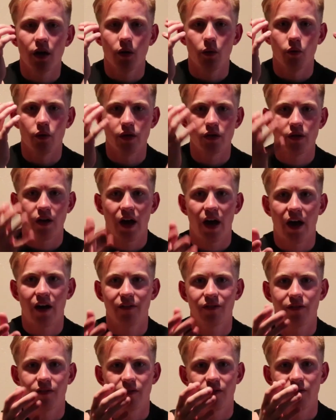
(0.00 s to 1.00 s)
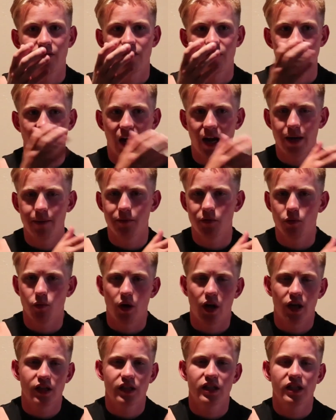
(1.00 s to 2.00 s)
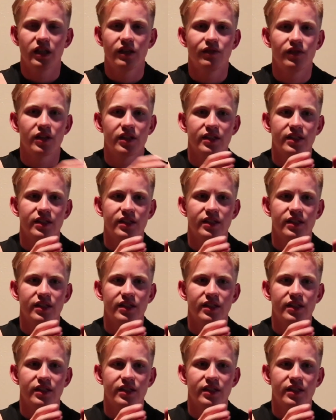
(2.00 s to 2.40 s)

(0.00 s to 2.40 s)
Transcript: when you have time to watch TV.